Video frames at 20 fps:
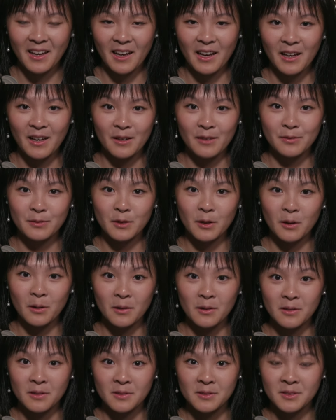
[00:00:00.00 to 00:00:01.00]
have
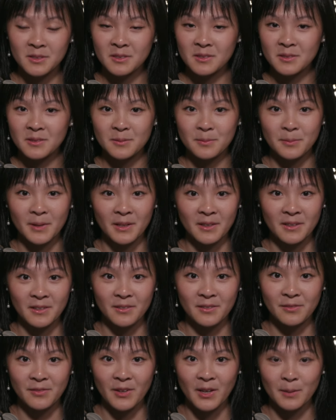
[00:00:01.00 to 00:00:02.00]
called
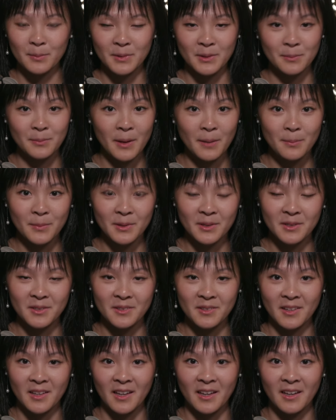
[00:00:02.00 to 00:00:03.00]
Mellon family
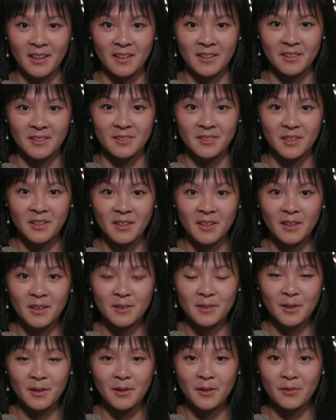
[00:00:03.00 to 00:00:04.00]
members, and
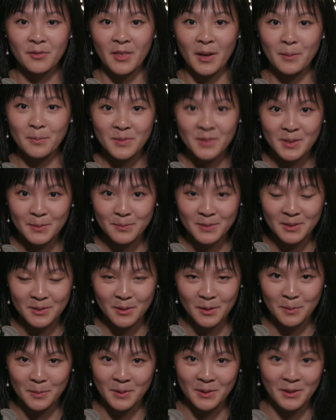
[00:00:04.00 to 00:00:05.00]
none of them seem to
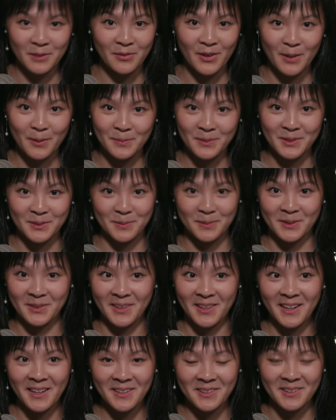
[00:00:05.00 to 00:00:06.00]
know what their family is
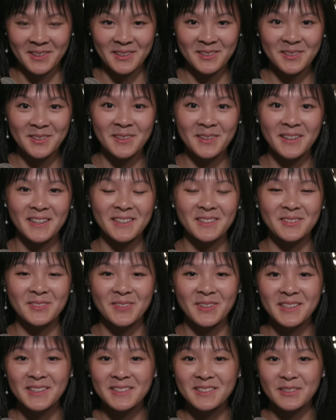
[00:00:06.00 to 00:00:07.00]
worth either. So it's
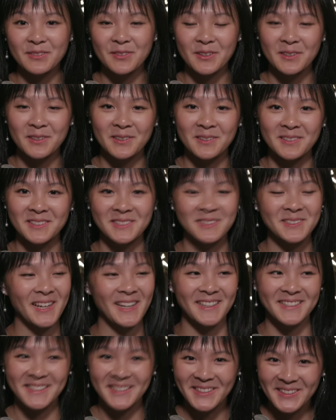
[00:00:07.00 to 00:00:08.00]
very difficult to
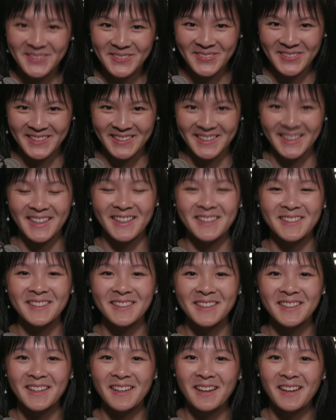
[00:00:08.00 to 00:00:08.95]
actually figure out.